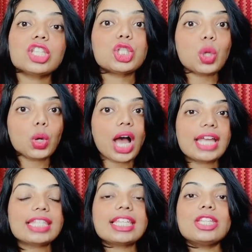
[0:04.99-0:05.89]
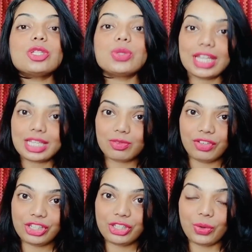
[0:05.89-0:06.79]
So guys, in today's
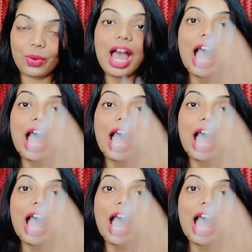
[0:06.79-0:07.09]
video,